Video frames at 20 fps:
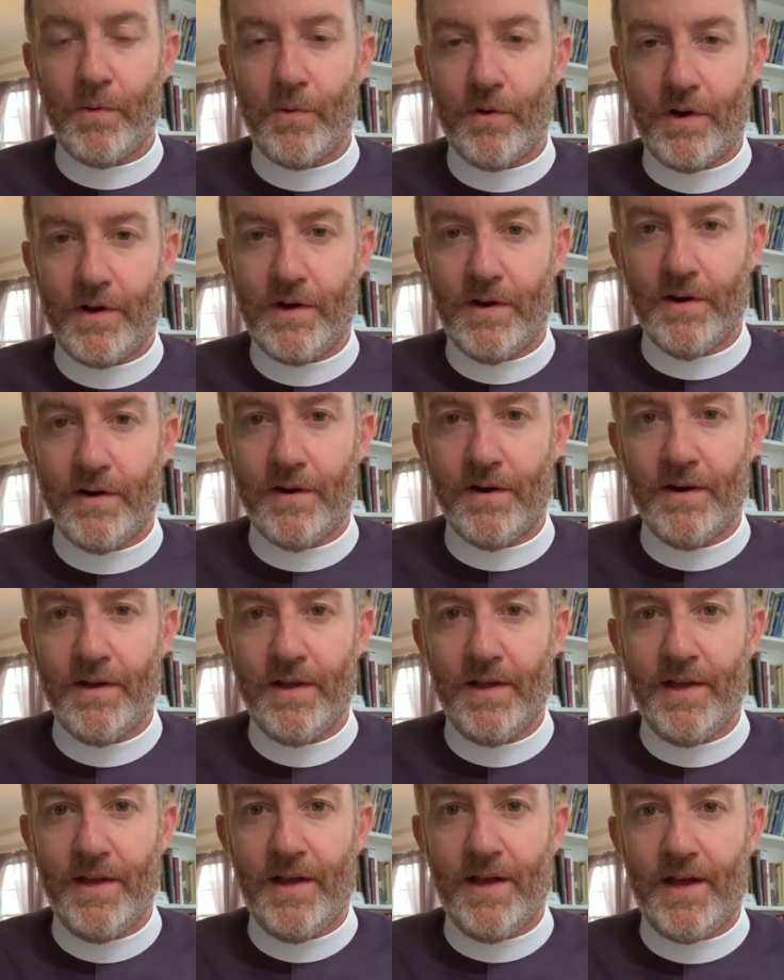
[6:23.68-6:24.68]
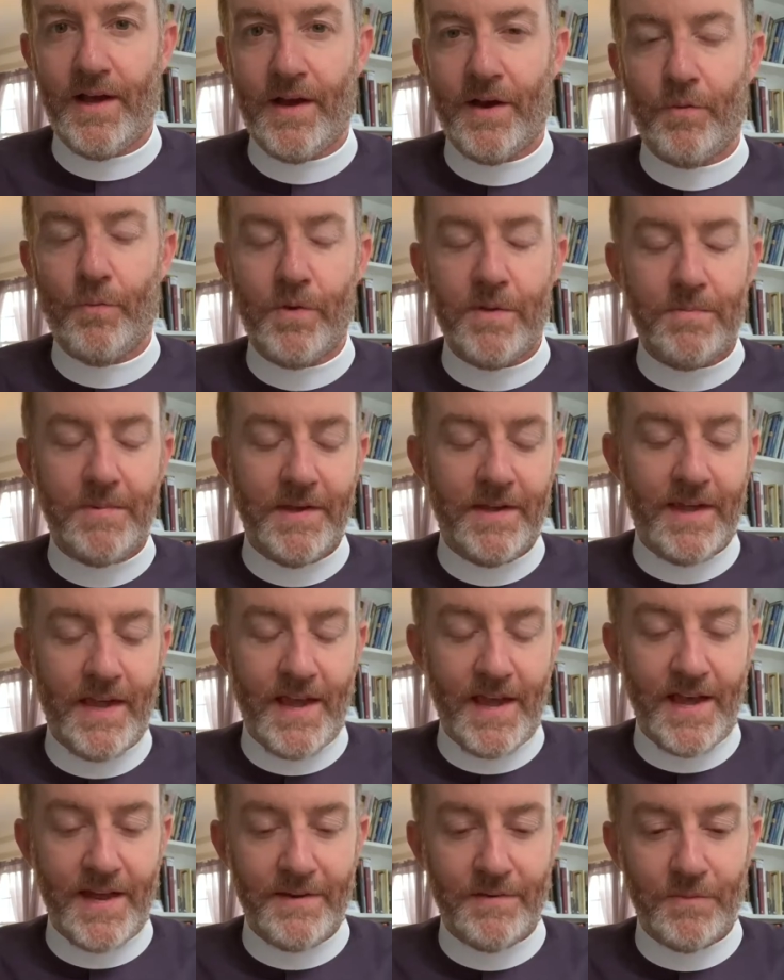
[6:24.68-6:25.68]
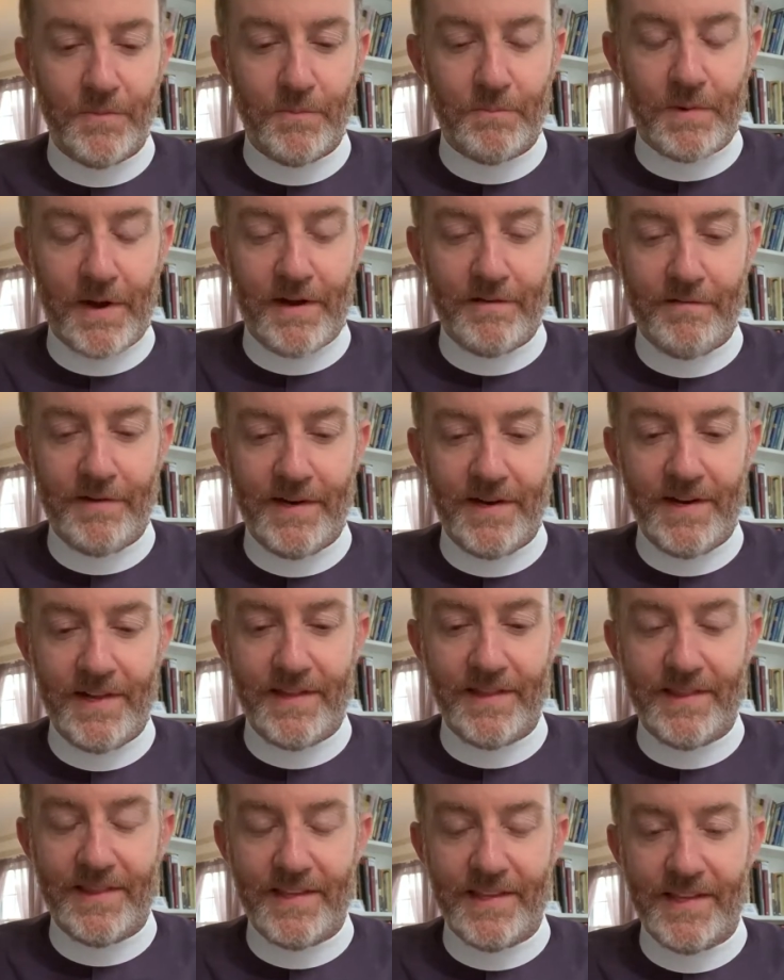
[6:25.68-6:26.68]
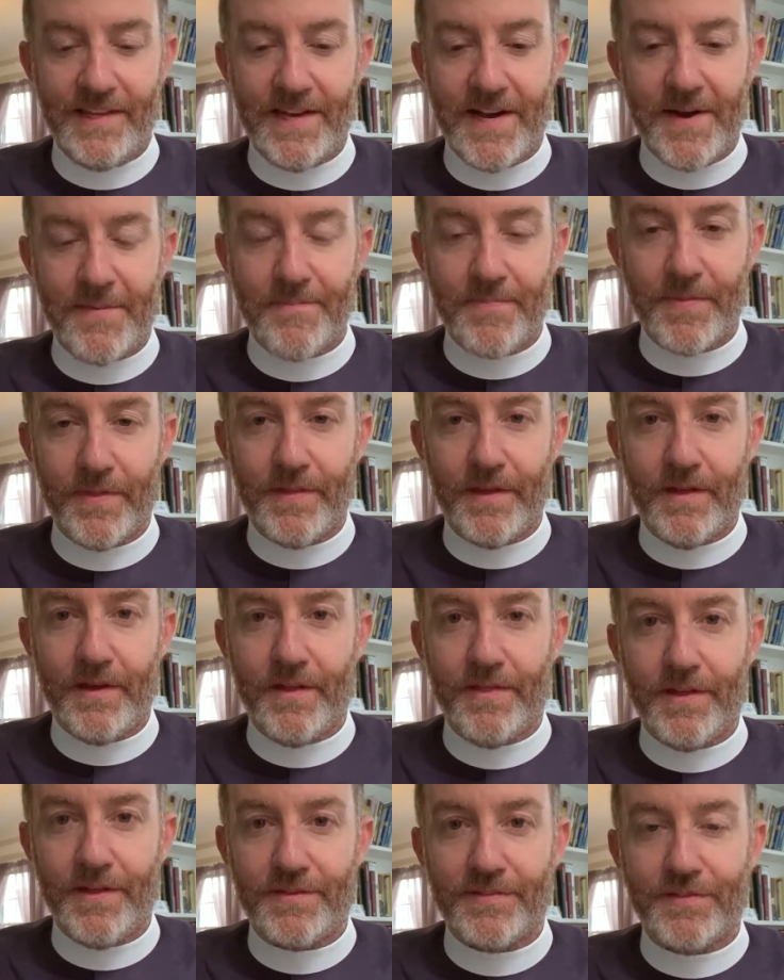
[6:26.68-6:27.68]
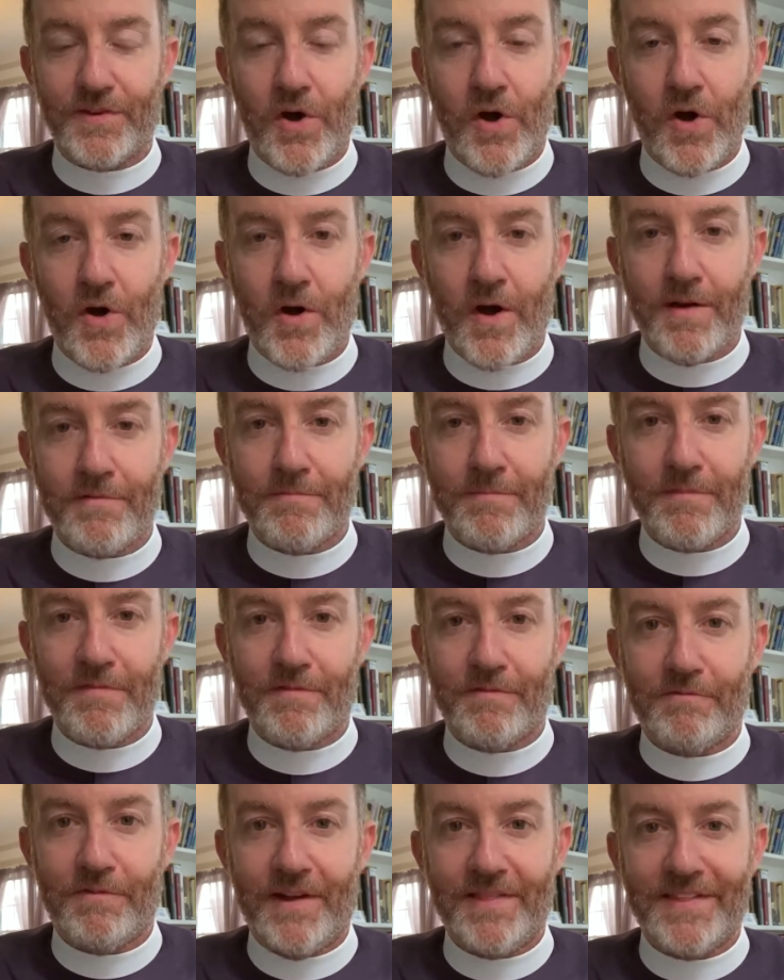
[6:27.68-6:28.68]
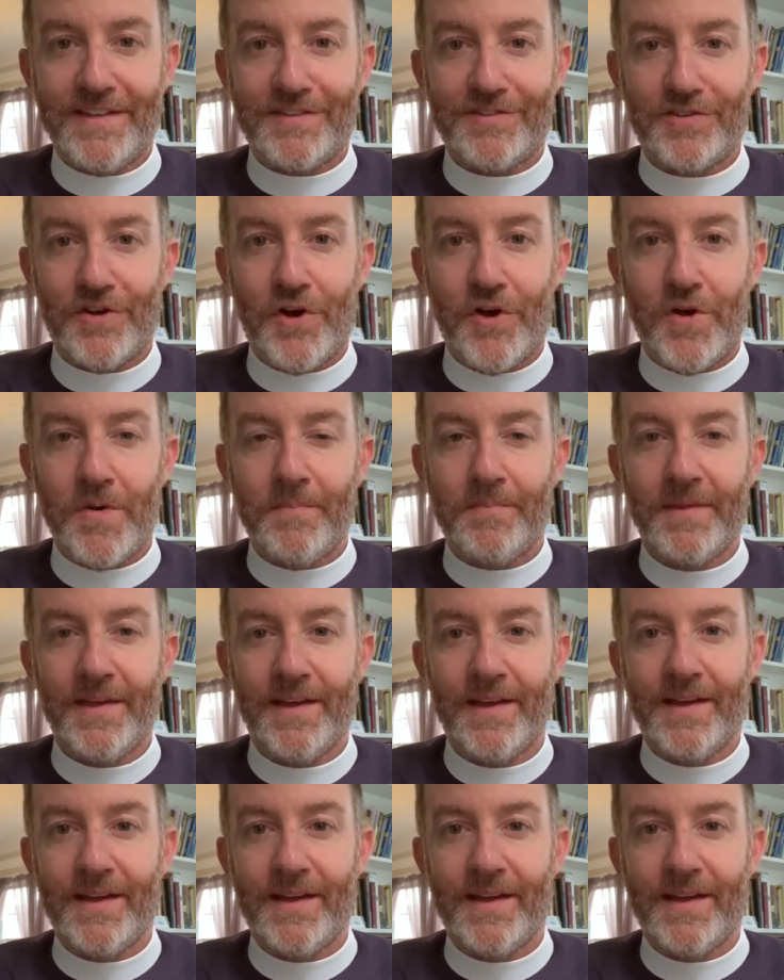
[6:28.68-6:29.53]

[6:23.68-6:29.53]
here. We began by reading the Psalm. I read the Psalm,